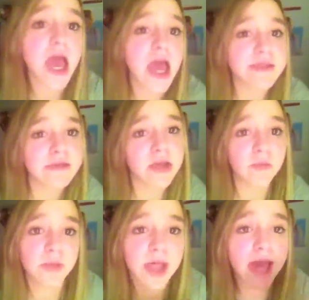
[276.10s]
And then they
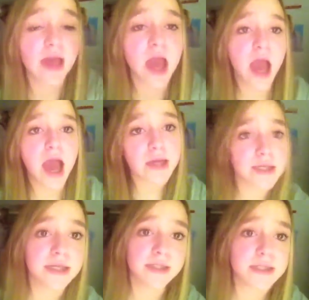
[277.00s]
would be like
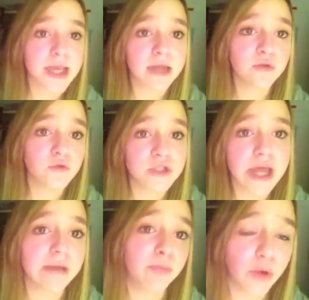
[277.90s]
aquí tiene
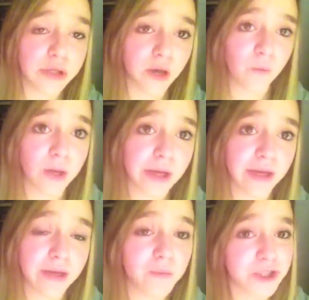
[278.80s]
usted pollo,
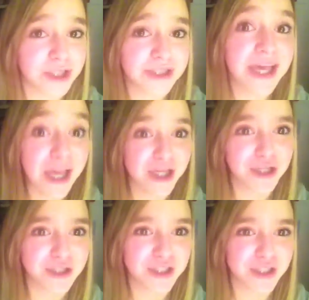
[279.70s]
which is
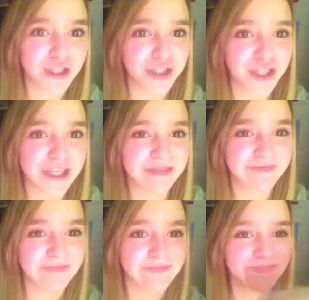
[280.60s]
here's your chicken.
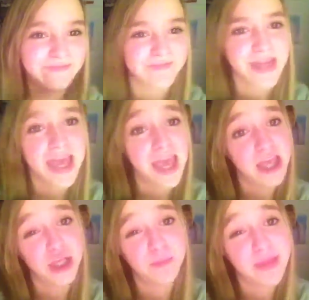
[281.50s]

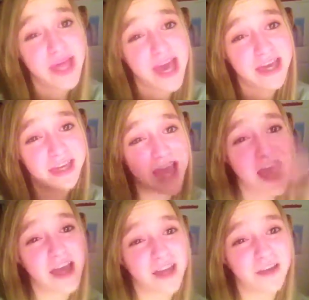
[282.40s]
And you'd be like
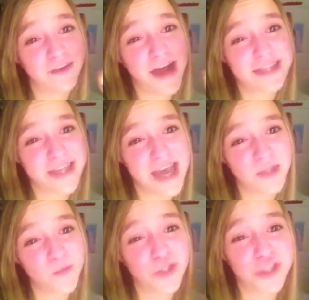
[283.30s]

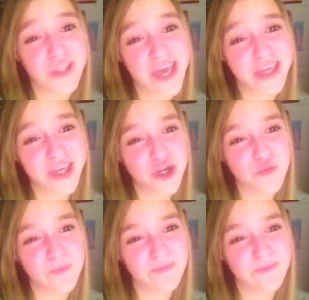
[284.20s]
gracias, which is thank you.